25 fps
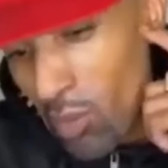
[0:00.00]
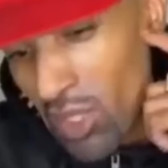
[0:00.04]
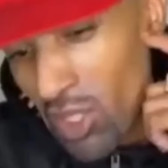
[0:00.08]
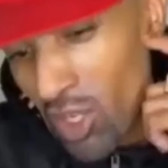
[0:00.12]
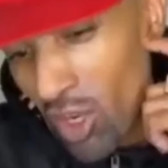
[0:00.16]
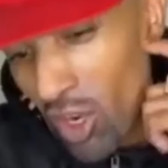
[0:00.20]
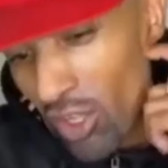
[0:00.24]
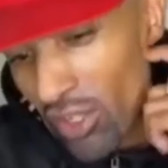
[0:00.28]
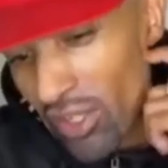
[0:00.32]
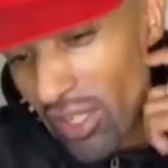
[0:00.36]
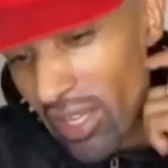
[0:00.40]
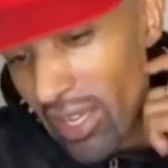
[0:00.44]

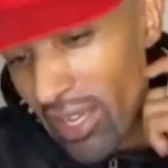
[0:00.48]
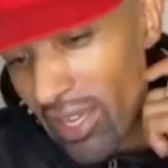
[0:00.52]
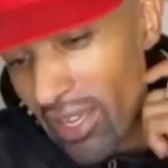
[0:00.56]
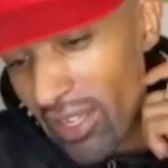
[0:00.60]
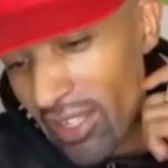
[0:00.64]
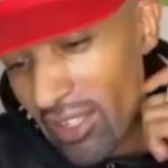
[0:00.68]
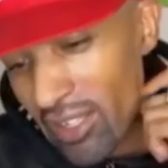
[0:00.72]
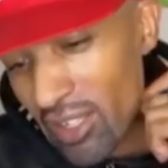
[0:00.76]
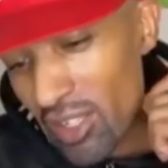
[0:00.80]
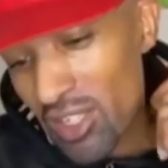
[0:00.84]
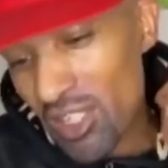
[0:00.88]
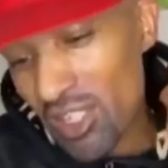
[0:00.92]
got
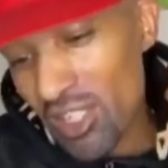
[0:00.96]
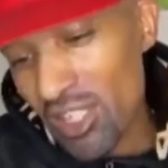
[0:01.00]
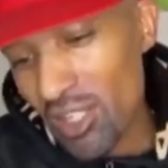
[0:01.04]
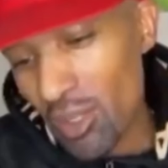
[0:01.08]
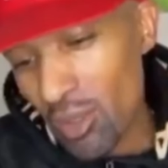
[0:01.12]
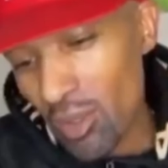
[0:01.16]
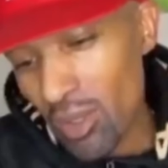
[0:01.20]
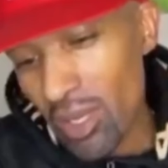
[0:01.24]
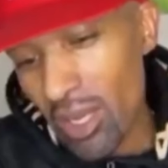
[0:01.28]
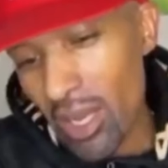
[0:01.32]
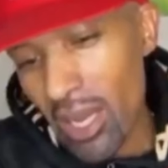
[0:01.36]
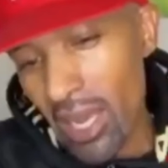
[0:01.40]
there, there was a
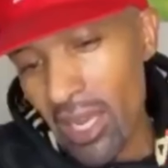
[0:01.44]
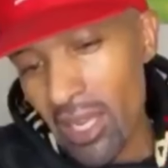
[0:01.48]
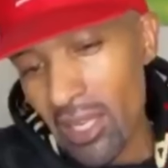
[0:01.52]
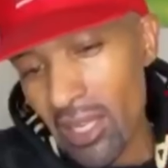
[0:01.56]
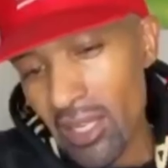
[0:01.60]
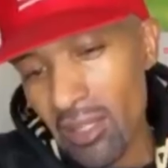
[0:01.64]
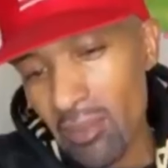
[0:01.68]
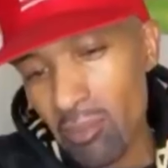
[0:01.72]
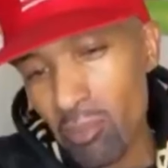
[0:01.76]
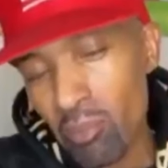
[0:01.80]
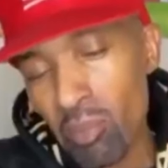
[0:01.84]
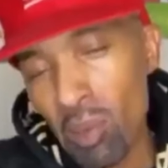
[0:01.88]
little
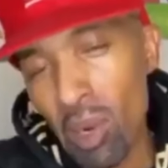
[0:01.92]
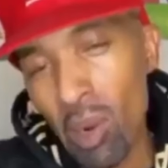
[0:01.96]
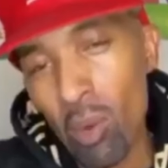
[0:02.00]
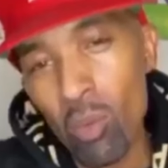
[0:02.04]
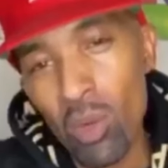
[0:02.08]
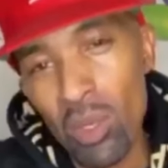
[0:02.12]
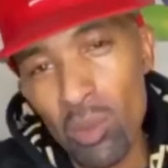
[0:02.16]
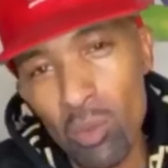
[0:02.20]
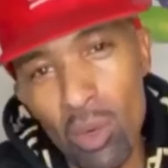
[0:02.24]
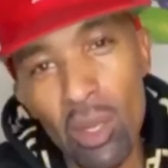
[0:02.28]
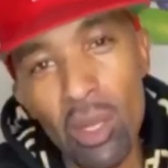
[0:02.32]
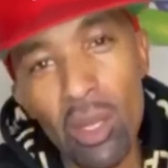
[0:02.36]
line, but
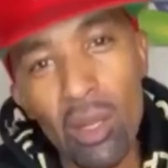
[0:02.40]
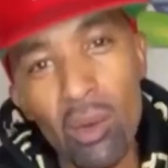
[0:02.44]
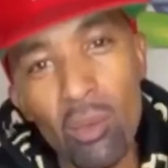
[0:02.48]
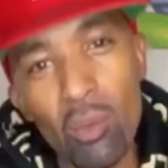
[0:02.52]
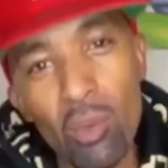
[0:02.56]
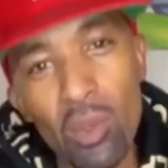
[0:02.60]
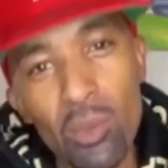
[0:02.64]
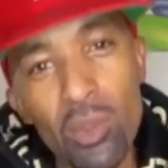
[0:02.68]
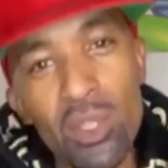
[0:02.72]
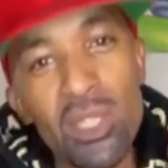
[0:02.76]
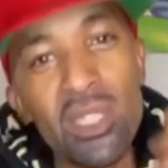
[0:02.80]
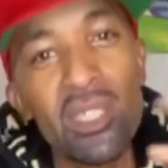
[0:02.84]
we
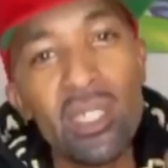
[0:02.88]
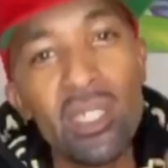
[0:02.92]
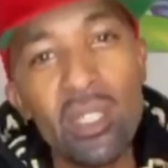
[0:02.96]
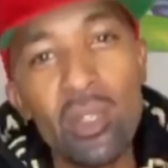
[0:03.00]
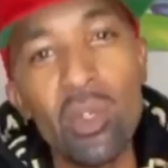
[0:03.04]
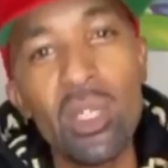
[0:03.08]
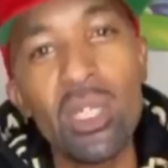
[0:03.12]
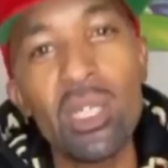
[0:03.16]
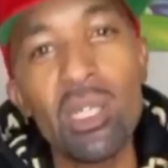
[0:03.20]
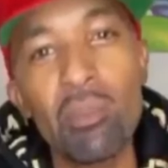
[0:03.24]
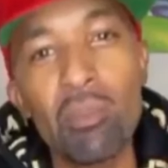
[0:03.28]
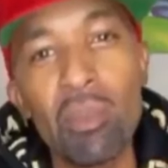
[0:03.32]
were
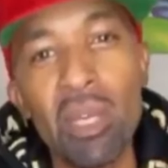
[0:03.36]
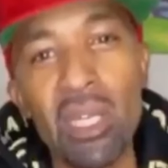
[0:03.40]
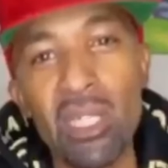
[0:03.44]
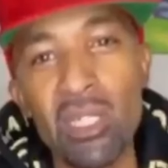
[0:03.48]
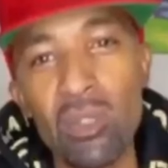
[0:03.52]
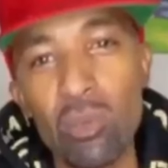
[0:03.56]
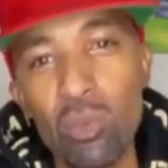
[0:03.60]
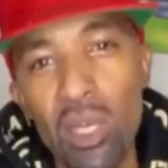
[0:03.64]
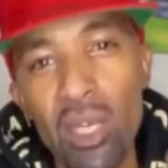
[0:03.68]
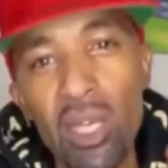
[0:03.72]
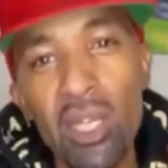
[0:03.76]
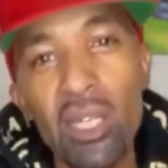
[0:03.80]
still in the
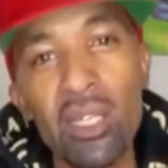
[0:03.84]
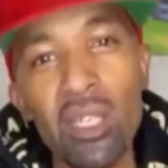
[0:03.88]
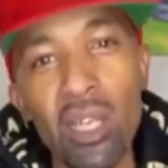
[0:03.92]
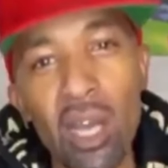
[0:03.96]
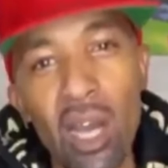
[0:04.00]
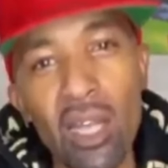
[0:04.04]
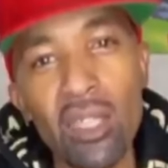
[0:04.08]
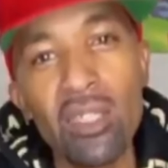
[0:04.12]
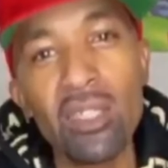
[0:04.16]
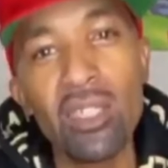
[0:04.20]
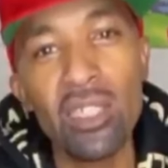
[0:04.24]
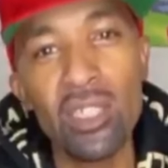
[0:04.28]
mix. We're in the
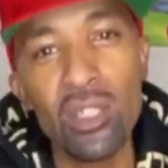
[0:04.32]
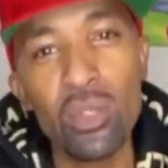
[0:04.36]
under